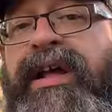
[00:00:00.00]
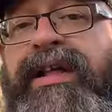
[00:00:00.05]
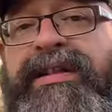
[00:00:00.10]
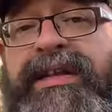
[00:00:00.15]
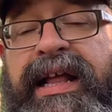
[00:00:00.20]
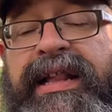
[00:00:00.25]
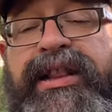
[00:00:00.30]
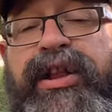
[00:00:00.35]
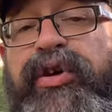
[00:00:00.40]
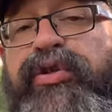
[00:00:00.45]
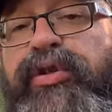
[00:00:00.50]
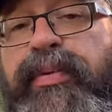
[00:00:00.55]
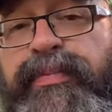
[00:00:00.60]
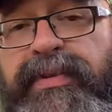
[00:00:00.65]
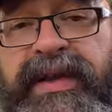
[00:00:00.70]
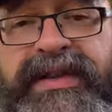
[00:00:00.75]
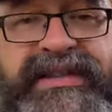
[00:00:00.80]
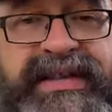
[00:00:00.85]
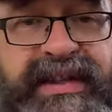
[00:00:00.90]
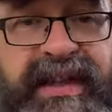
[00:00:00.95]
let alone the
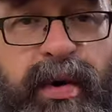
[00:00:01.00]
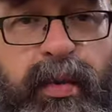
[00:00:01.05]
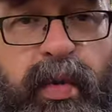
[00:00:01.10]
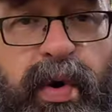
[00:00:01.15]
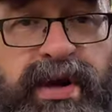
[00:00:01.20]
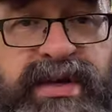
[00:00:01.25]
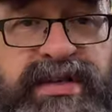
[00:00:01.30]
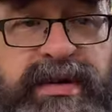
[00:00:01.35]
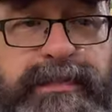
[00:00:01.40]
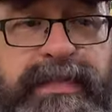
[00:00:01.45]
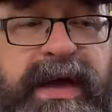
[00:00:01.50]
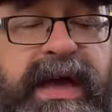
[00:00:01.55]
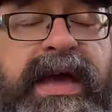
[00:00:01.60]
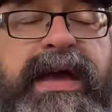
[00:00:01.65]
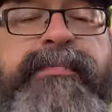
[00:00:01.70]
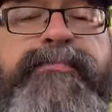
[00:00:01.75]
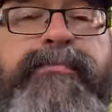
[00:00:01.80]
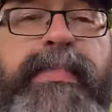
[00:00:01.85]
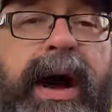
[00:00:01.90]
place that they want to be.